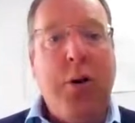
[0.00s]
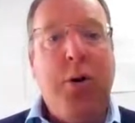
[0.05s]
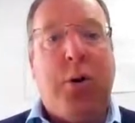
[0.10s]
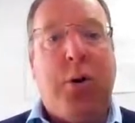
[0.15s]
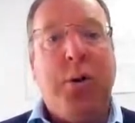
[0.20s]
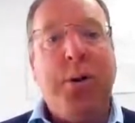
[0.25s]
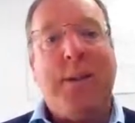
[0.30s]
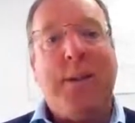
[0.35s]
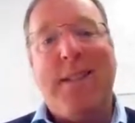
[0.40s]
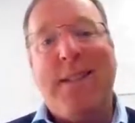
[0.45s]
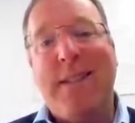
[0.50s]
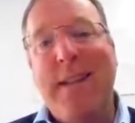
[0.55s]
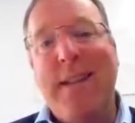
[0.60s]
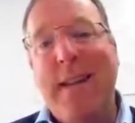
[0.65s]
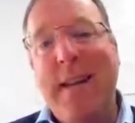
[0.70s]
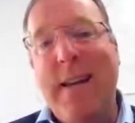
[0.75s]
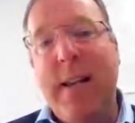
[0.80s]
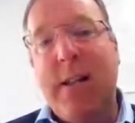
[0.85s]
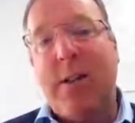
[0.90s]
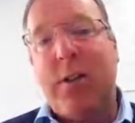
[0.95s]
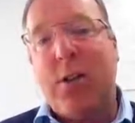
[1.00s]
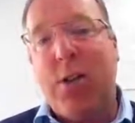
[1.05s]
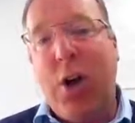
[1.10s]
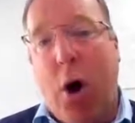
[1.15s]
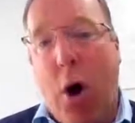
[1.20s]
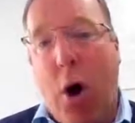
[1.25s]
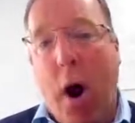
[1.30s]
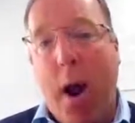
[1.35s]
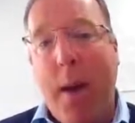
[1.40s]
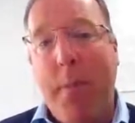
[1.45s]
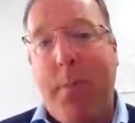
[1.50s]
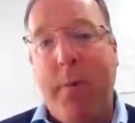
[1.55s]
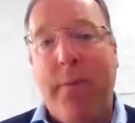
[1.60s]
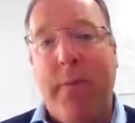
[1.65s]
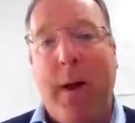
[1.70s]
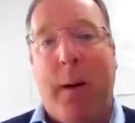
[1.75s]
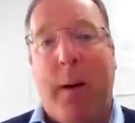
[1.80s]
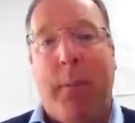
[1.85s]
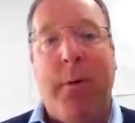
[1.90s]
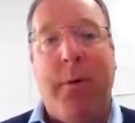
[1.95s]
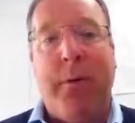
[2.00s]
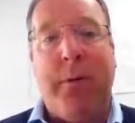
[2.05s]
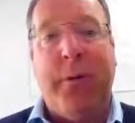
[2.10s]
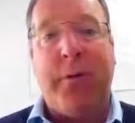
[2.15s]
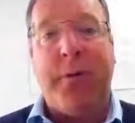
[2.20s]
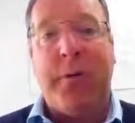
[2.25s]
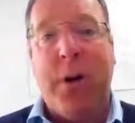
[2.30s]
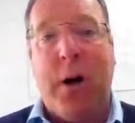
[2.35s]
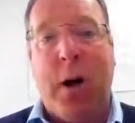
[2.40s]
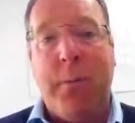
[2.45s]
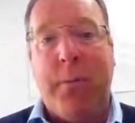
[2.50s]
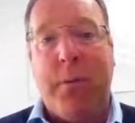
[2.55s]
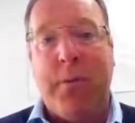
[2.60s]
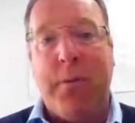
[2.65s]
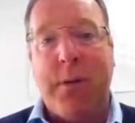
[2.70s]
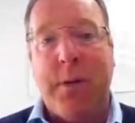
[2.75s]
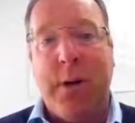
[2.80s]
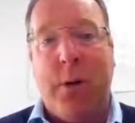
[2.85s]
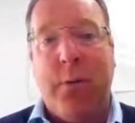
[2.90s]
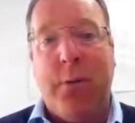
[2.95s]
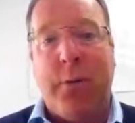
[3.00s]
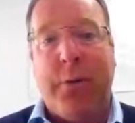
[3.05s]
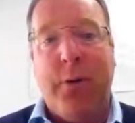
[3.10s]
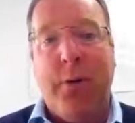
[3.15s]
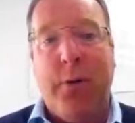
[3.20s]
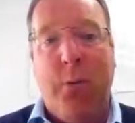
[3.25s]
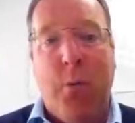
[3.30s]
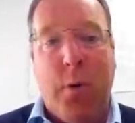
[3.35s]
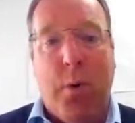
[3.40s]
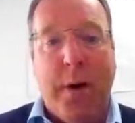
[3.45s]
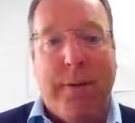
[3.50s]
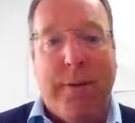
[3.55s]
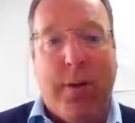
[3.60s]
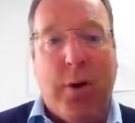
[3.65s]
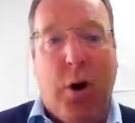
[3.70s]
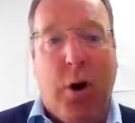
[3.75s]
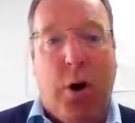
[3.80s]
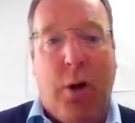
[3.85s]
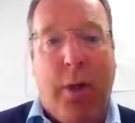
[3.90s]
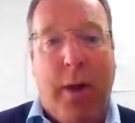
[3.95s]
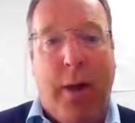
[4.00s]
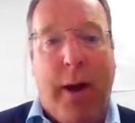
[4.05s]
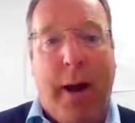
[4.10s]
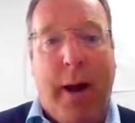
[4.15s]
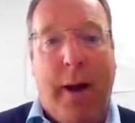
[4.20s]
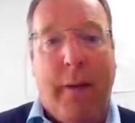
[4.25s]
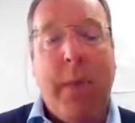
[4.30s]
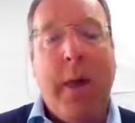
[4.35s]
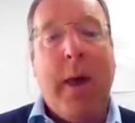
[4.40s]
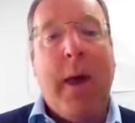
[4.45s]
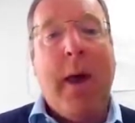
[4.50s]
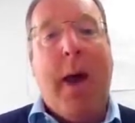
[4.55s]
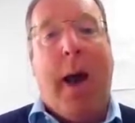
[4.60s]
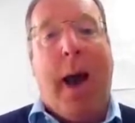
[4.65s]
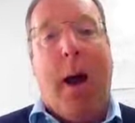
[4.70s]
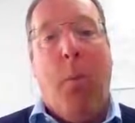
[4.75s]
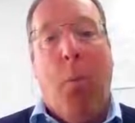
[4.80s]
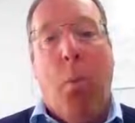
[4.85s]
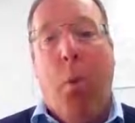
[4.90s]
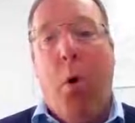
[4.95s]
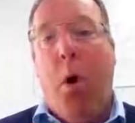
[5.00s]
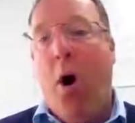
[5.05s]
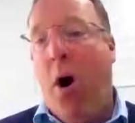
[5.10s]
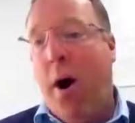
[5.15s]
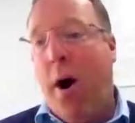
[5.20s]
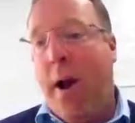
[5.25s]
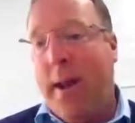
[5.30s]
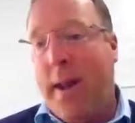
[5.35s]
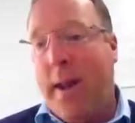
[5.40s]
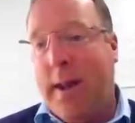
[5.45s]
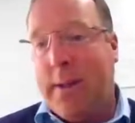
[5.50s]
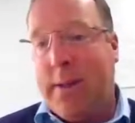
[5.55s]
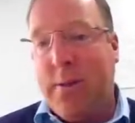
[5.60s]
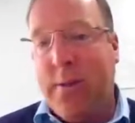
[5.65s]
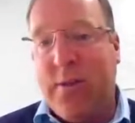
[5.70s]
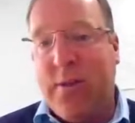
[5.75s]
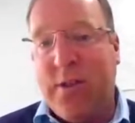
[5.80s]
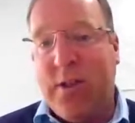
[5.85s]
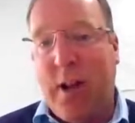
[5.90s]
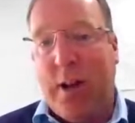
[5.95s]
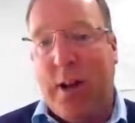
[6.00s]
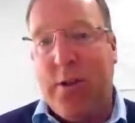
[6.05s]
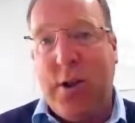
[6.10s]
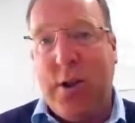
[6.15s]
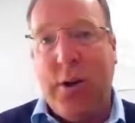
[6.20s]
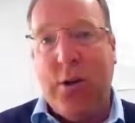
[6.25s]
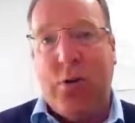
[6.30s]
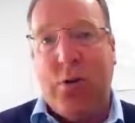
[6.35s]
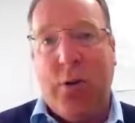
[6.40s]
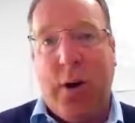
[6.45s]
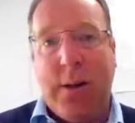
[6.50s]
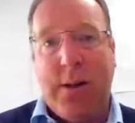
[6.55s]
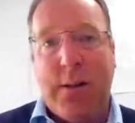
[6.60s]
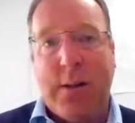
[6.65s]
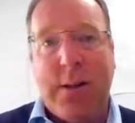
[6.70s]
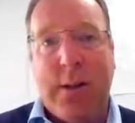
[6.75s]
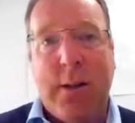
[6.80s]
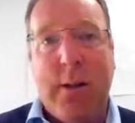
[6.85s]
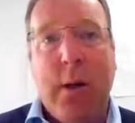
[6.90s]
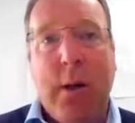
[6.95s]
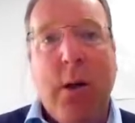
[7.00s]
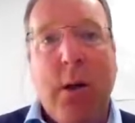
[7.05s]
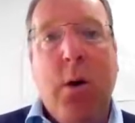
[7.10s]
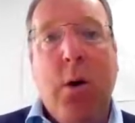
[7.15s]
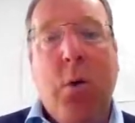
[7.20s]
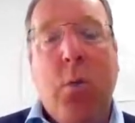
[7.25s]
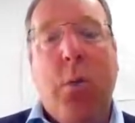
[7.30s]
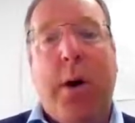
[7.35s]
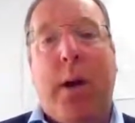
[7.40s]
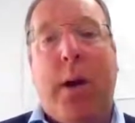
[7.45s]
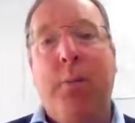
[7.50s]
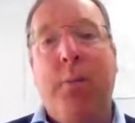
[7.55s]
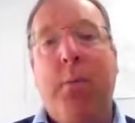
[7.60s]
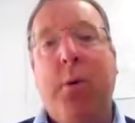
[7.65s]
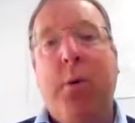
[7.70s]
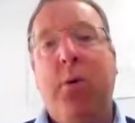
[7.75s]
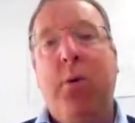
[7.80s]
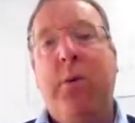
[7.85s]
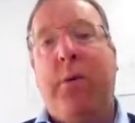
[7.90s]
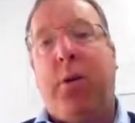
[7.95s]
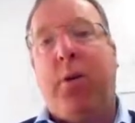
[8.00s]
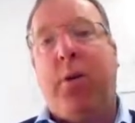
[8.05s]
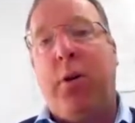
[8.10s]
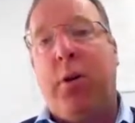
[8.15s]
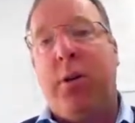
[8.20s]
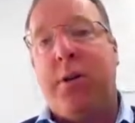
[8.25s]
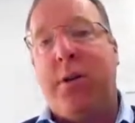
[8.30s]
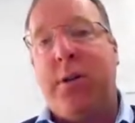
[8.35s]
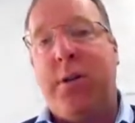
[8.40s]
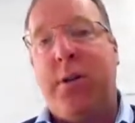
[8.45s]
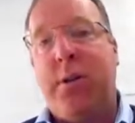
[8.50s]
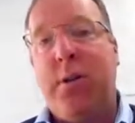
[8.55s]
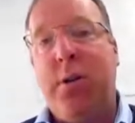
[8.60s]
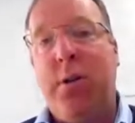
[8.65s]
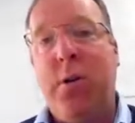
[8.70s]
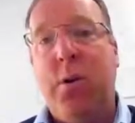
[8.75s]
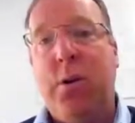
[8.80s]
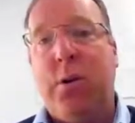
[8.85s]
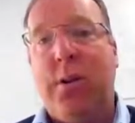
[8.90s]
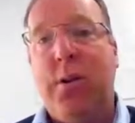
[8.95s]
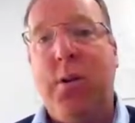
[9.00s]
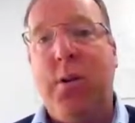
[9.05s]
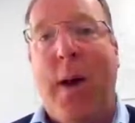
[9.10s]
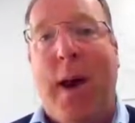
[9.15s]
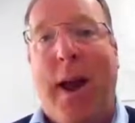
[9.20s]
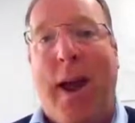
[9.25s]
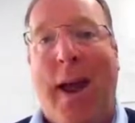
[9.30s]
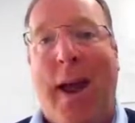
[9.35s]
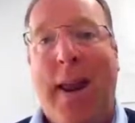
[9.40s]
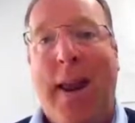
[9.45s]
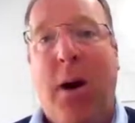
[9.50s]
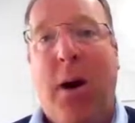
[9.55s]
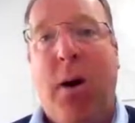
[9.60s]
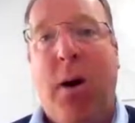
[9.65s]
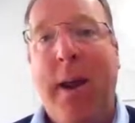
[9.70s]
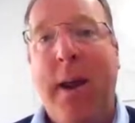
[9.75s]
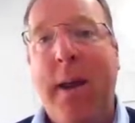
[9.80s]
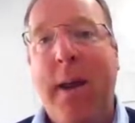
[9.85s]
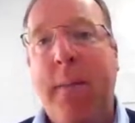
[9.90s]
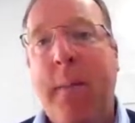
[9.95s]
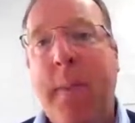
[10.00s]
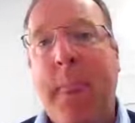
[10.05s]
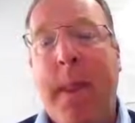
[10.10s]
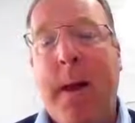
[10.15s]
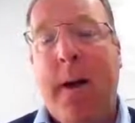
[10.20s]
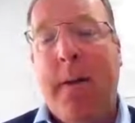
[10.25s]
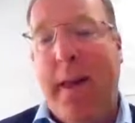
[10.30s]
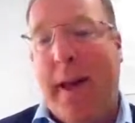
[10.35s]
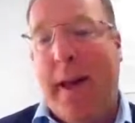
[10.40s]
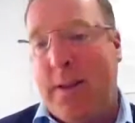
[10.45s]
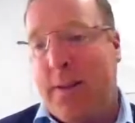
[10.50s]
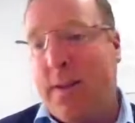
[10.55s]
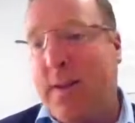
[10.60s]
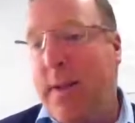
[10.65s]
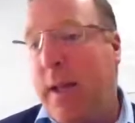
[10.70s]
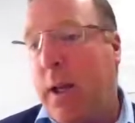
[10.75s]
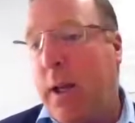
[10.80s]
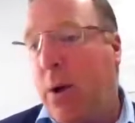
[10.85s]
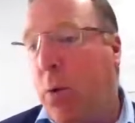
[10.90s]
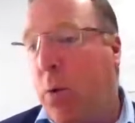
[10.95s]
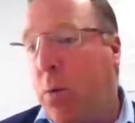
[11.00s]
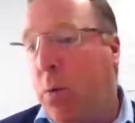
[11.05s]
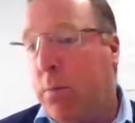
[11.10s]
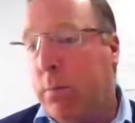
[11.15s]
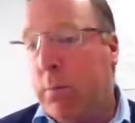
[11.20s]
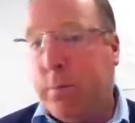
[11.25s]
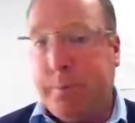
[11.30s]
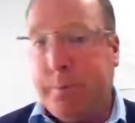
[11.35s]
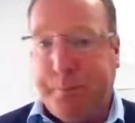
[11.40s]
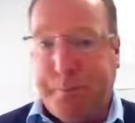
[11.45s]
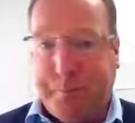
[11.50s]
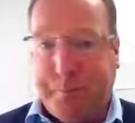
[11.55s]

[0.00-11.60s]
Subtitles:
And you can see the type of numbers and the type of results that we've got there and why it's of such interest. We can move across to Ni, and that's nickel.